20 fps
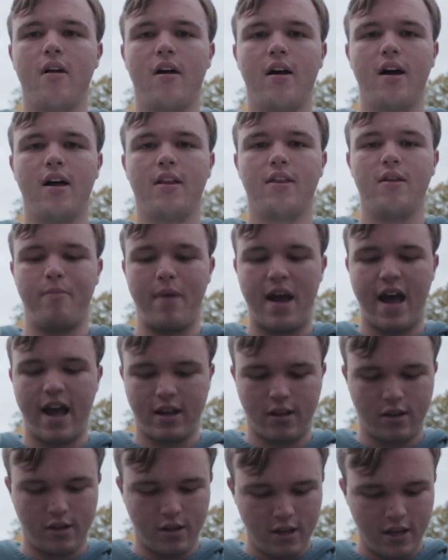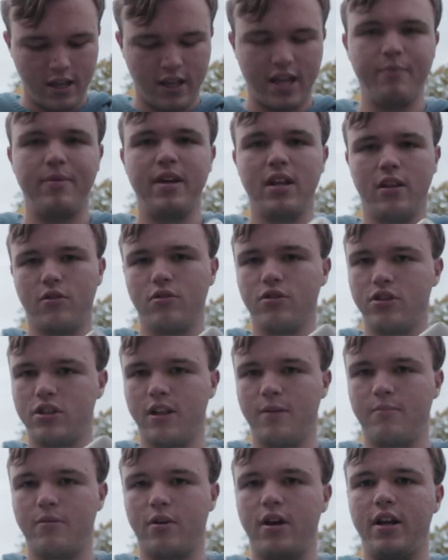The back can be a little
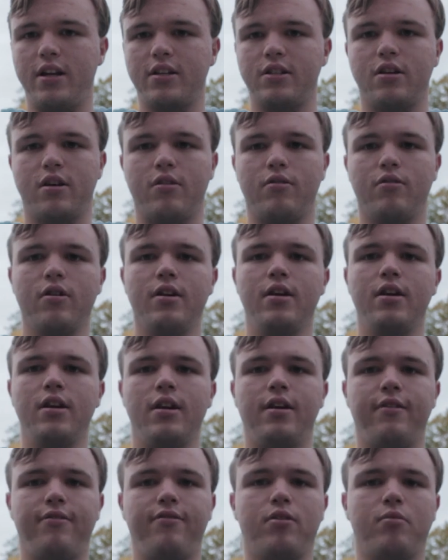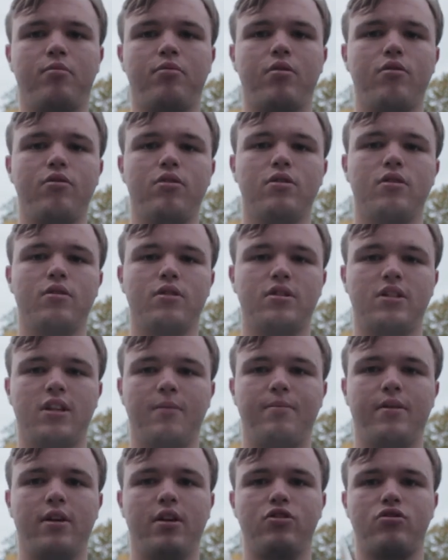slippery, so if you're prone to
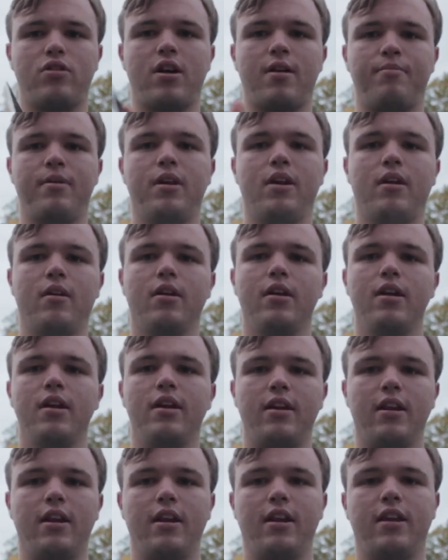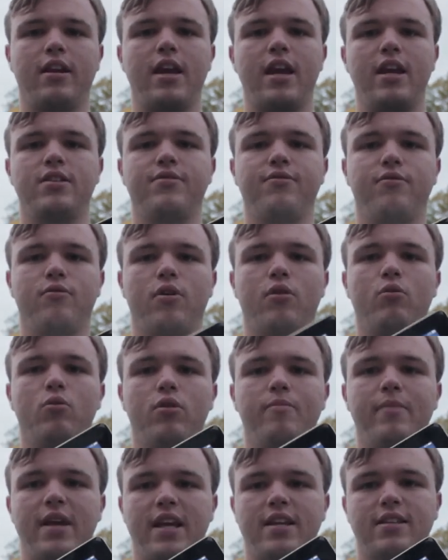slipping and dropping, getting a case for it
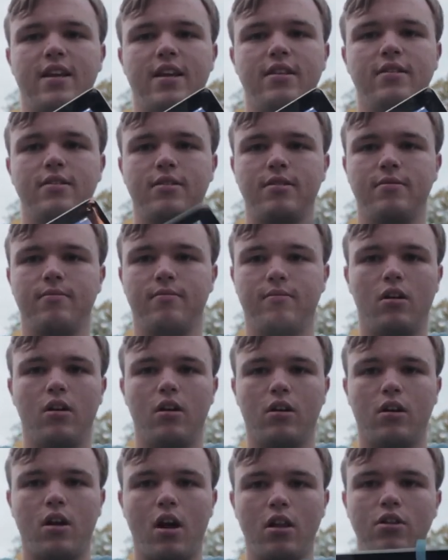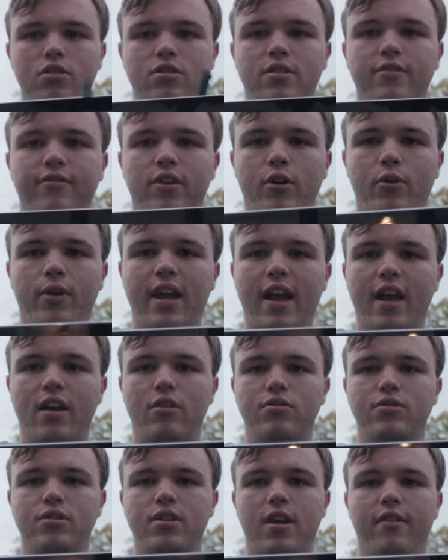would make sense. Colors and viewing
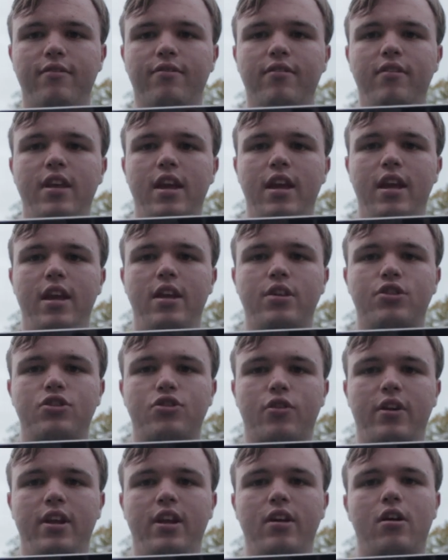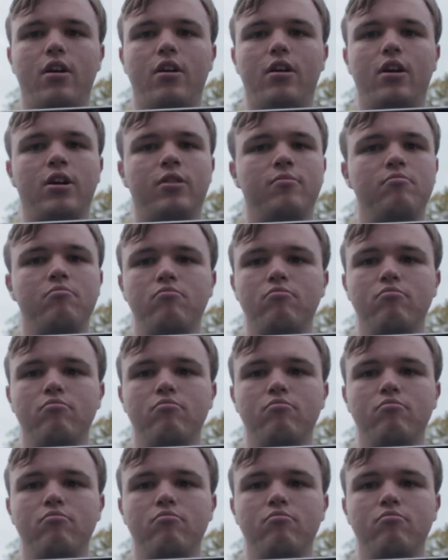angles of the screen are